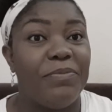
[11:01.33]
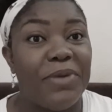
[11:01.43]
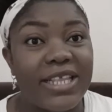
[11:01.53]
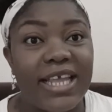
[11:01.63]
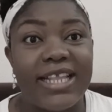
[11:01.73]

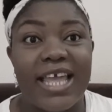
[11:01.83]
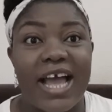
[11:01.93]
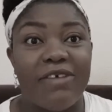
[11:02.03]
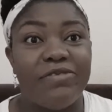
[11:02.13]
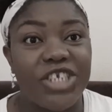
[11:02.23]
repented, they
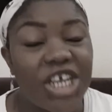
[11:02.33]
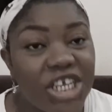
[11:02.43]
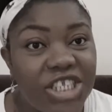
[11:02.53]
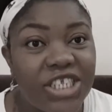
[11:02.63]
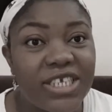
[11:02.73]
have
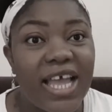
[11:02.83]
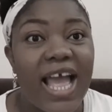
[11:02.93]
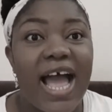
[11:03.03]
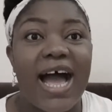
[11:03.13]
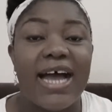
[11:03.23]
changed,
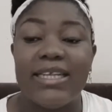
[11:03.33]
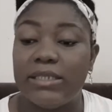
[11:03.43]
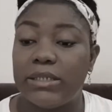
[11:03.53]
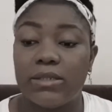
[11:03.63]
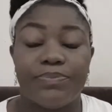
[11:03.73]

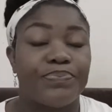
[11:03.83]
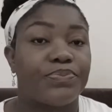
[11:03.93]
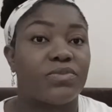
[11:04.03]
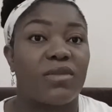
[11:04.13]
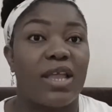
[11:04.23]
and
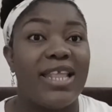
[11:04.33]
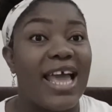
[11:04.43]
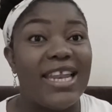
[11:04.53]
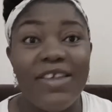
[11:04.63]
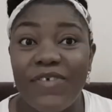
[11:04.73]
they
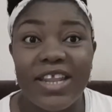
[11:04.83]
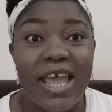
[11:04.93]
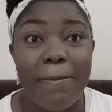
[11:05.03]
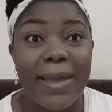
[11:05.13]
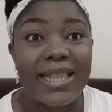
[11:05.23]
are
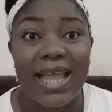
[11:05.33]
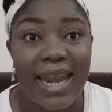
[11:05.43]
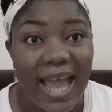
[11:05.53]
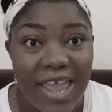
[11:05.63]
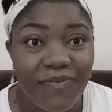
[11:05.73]
living a better
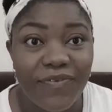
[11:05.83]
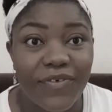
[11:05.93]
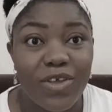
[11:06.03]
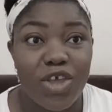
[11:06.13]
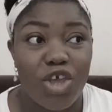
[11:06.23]

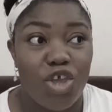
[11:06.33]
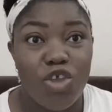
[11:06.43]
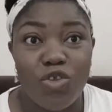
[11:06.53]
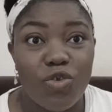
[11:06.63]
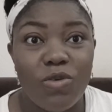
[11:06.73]
life,
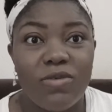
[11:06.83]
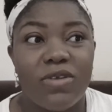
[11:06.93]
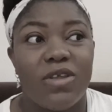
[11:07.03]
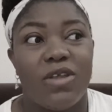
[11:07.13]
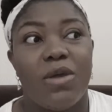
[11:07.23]
you know.
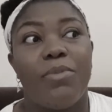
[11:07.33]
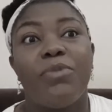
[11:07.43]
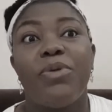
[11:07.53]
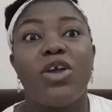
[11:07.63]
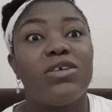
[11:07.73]

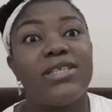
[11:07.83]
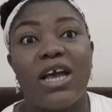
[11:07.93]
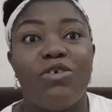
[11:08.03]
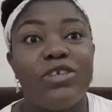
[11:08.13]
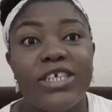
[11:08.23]
But because they
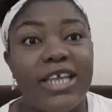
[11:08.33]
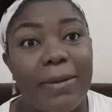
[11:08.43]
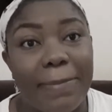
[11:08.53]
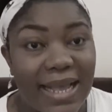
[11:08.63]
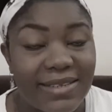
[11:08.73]
are holding
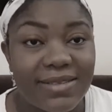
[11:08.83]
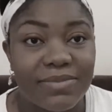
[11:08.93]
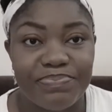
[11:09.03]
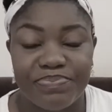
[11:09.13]
their past,